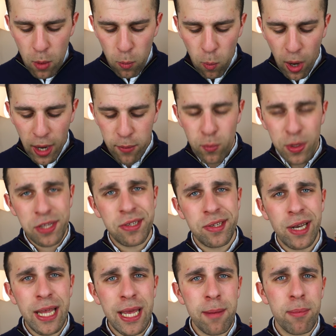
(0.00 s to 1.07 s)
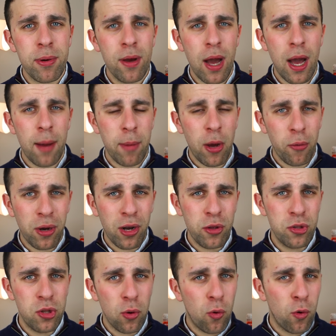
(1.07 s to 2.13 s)
Why We Sleep. Um, I'll
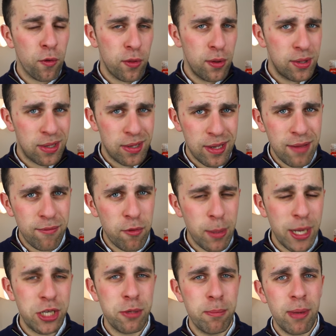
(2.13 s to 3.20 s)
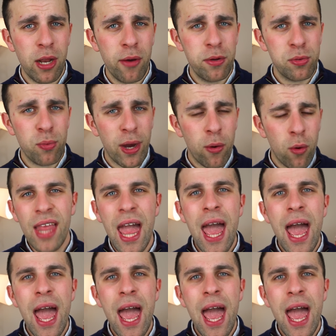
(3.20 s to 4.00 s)
include the authors and information below as well.